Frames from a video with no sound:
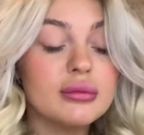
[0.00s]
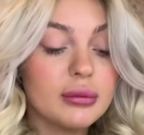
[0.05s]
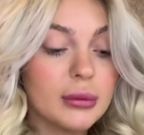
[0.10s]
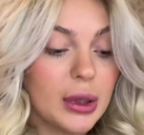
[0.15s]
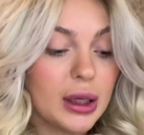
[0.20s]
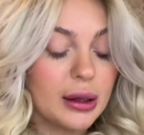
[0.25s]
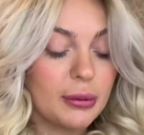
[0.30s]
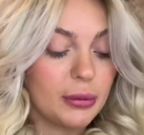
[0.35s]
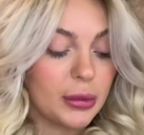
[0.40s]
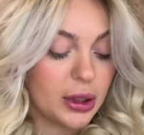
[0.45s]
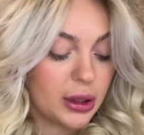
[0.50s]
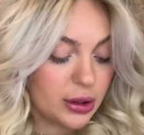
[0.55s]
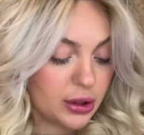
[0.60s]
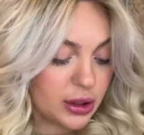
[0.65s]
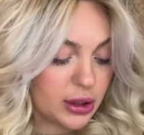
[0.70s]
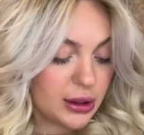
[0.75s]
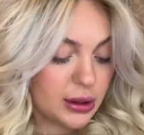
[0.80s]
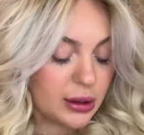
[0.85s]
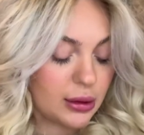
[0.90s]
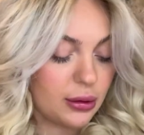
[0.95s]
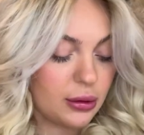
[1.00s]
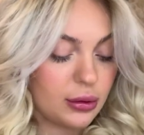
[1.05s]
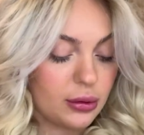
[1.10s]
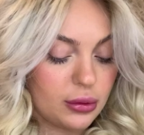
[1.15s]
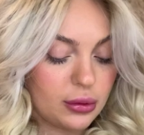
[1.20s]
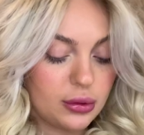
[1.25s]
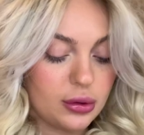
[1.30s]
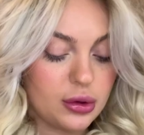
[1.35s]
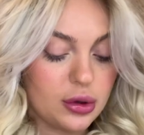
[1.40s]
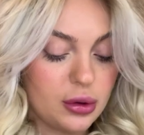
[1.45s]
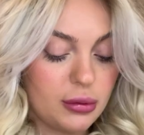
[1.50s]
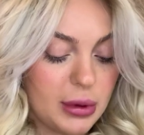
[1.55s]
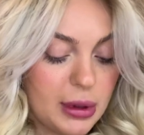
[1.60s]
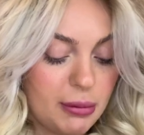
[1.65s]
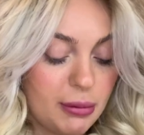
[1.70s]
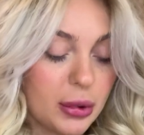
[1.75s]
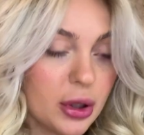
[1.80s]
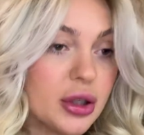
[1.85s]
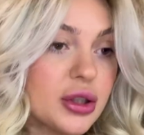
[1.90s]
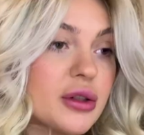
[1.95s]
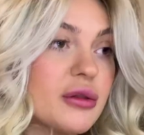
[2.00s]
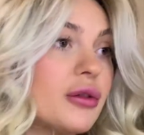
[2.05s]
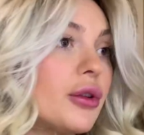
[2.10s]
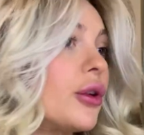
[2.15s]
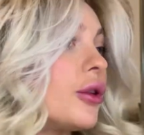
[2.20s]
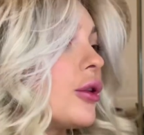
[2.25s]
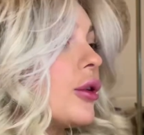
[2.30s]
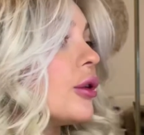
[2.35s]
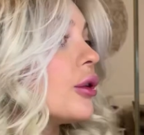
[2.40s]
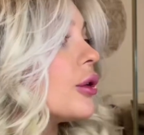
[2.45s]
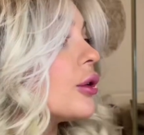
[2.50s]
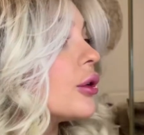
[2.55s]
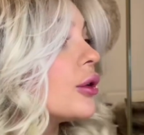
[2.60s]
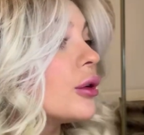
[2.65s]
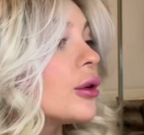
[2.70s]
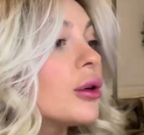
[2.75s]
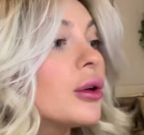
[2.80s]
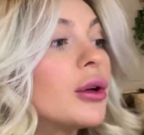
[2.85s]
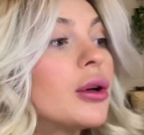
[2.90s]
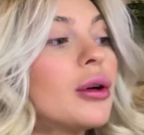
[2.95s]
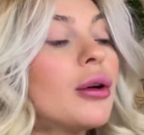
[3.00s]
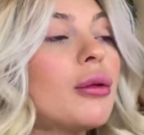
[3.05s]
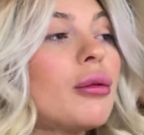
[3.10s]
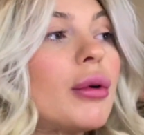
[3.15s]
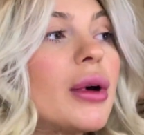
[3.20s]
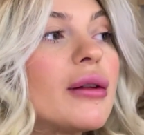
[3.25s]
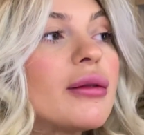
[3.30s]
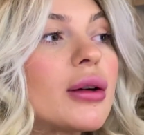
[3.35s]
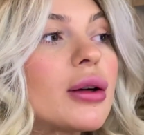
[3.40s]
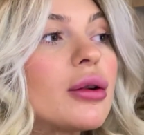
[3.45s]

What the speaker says: And I'm going to just do a wee brush through with a